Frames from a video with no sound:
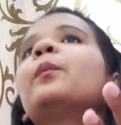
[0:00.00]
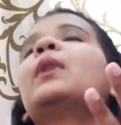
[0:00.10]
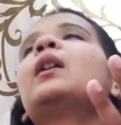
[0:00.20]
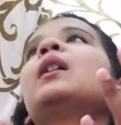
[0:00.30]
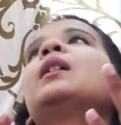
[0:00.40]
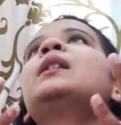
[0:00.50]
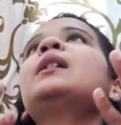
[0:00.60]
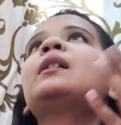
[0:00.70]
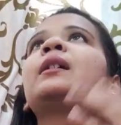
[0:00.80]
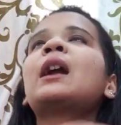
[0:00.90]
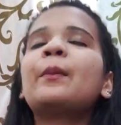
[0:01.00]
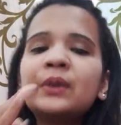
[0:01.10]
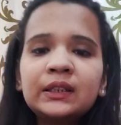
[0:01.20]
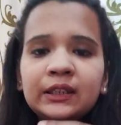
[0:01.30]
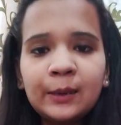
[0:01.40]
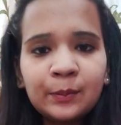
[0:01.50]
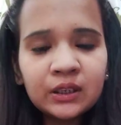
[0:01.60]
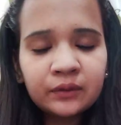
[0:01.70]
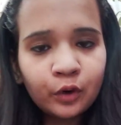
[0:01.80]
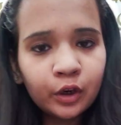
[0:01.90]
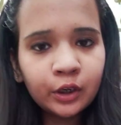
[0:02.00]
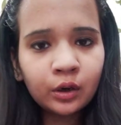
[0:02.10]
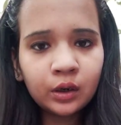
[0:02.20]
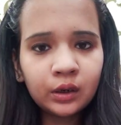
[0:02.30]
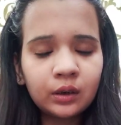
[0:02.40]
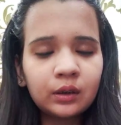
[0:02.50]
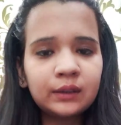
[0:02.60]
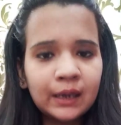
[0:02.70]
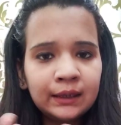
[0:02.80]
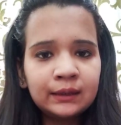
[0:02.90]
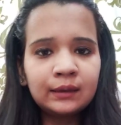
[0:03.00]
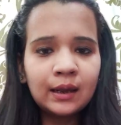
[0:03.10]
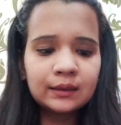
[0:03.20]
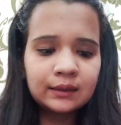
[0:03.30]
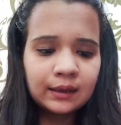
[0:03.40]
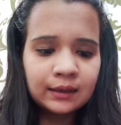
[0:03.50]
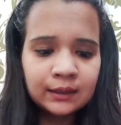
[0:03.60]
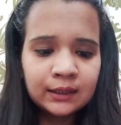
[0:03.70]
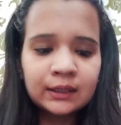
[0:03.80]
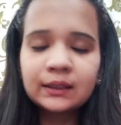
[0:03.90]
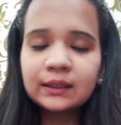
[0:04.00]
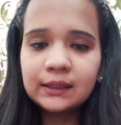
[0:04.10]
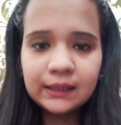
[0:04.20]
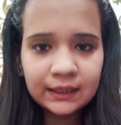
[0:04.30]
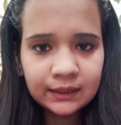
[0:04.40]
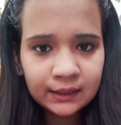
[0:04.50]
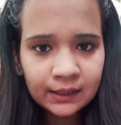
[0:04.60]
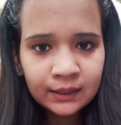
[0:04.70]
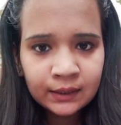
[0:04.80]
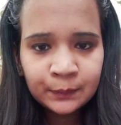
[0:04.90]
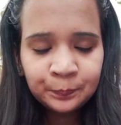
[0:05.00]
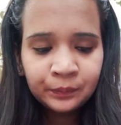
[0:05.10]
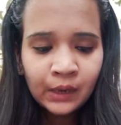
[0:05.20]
the grammar syllabus for your ninth class is tenses,